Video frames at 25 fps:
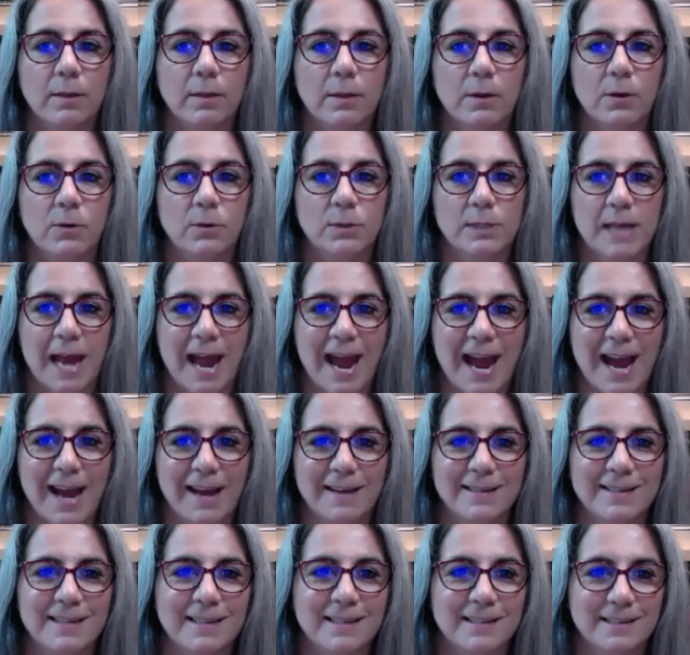who's
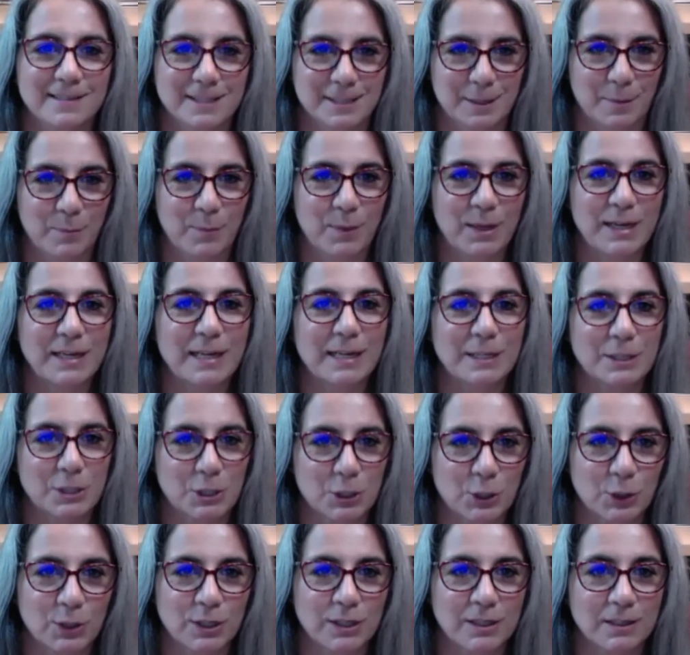had something
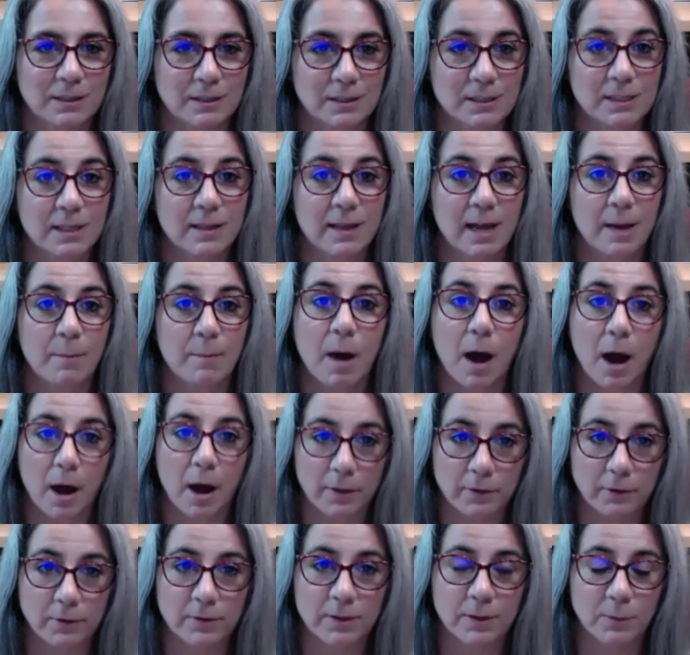inserted into them
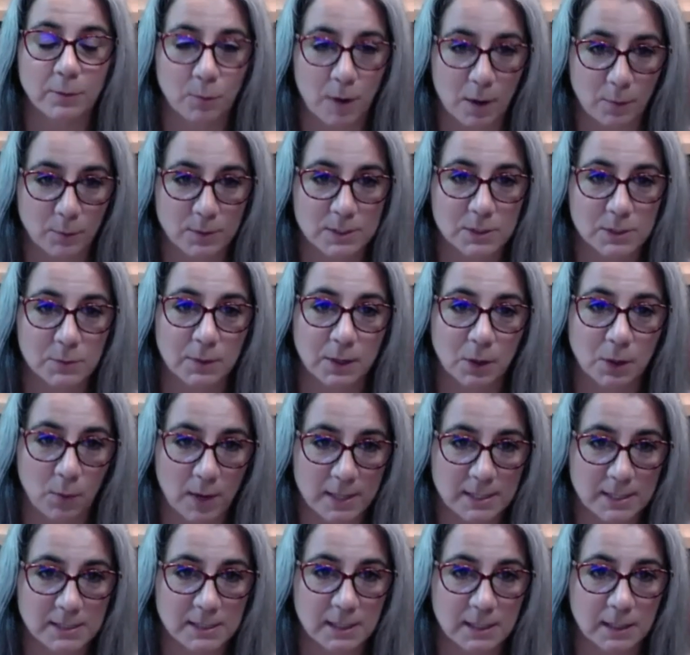other than what was
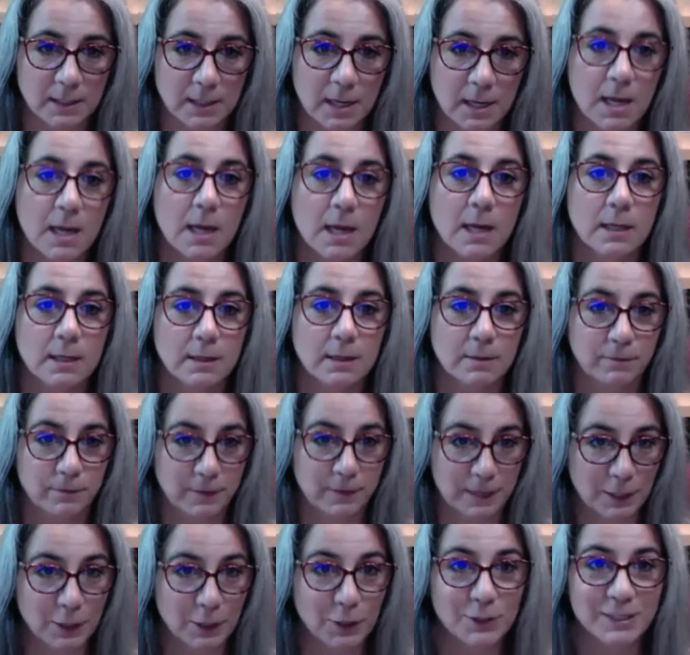requested
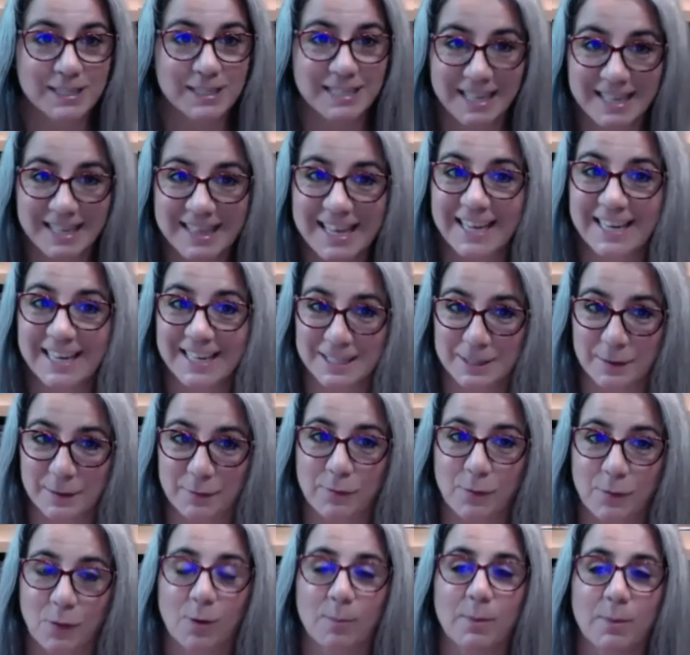feels that it's a
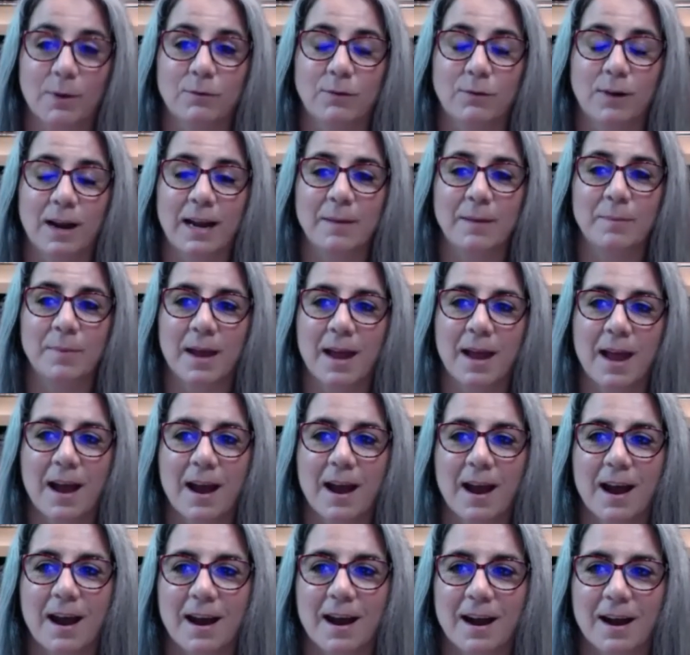form of rape.
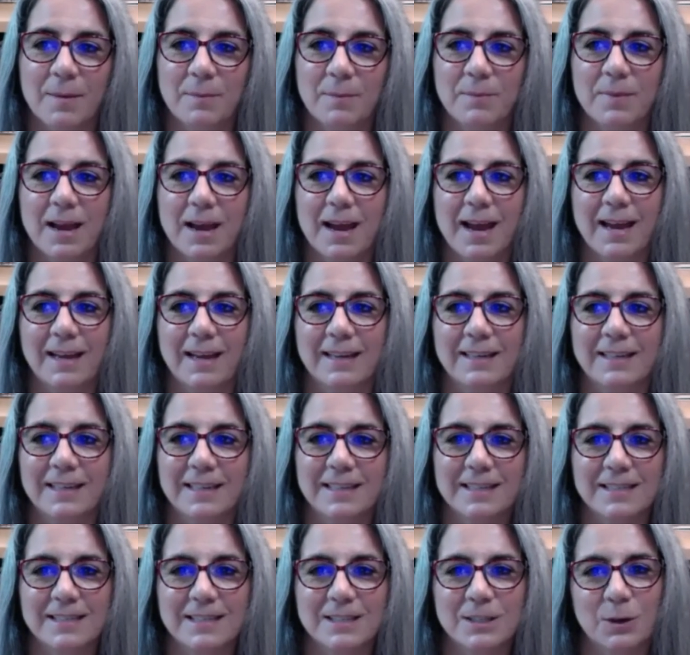And
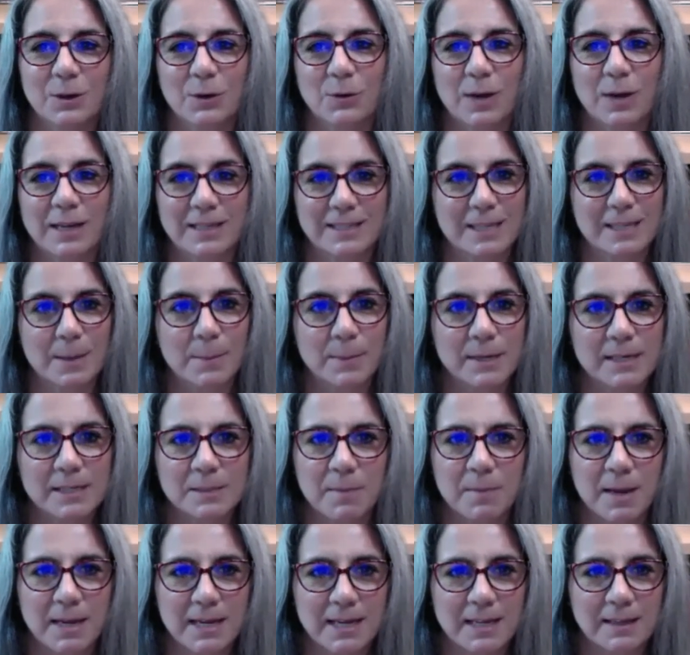somebody's
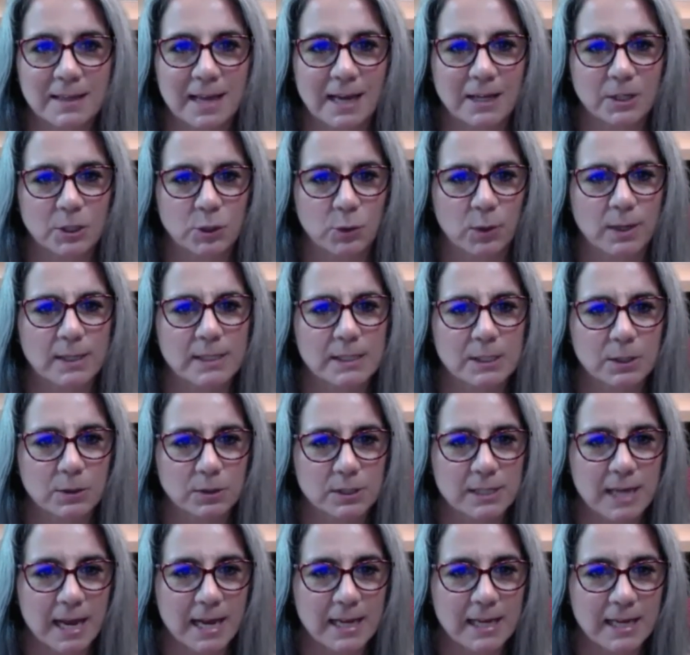making that choice. They're
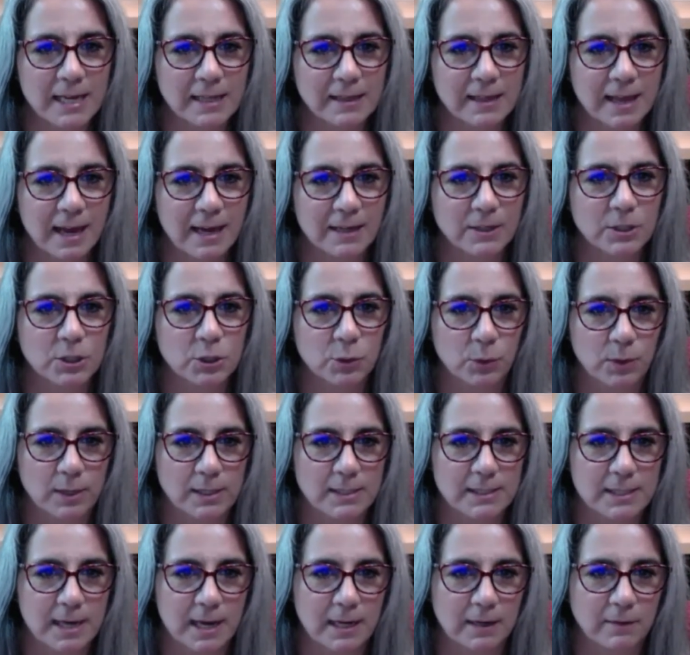taking that
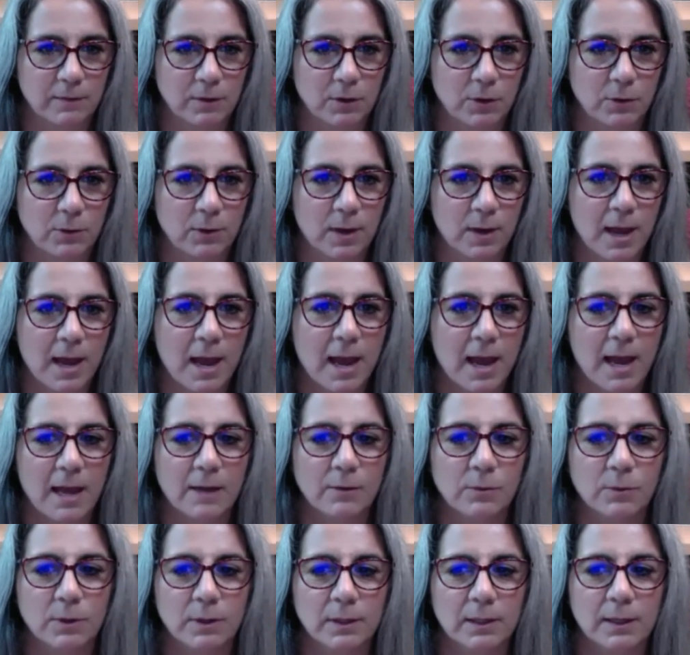choice out of you.
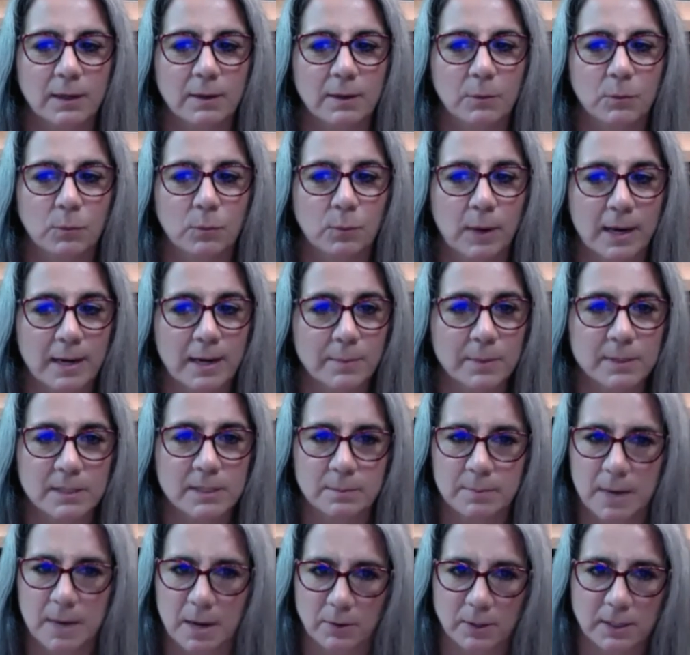And really, rape is
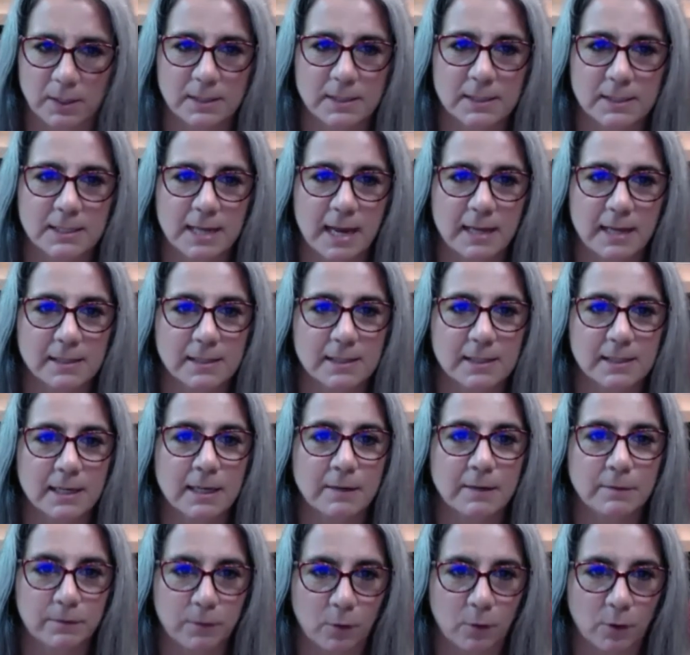about consent,
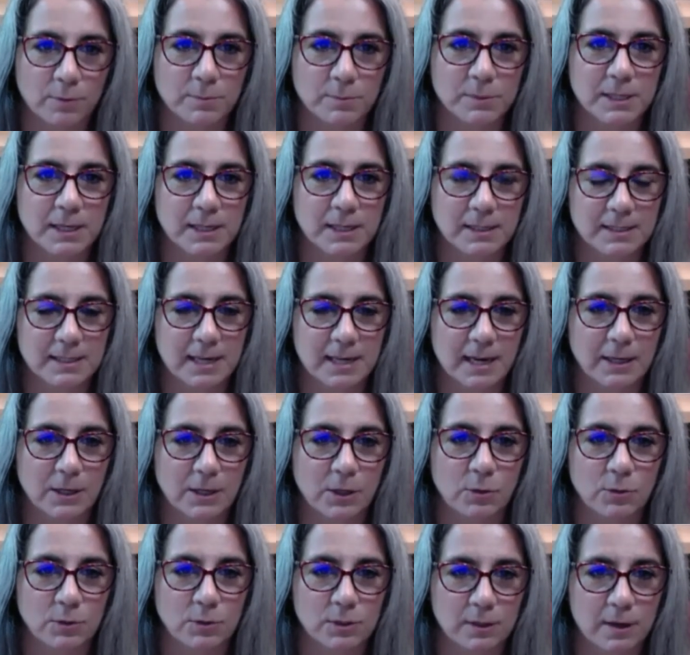informed consent.
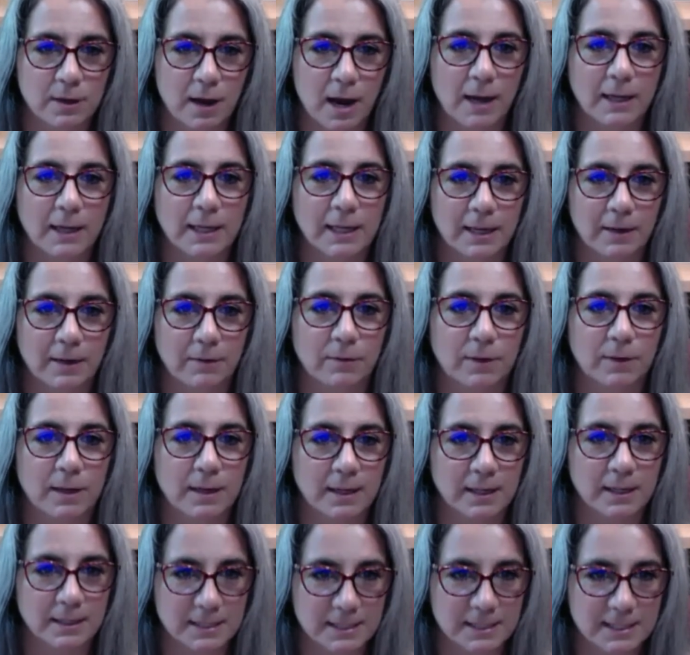You do not give
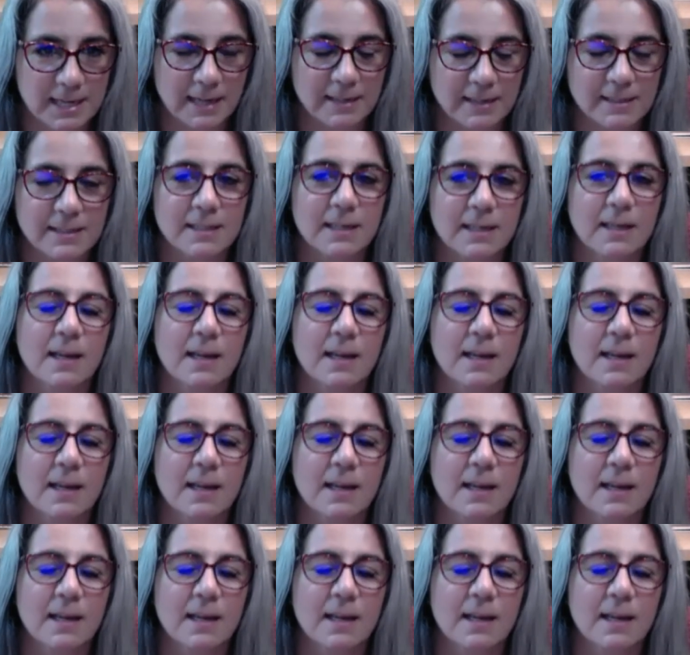consent.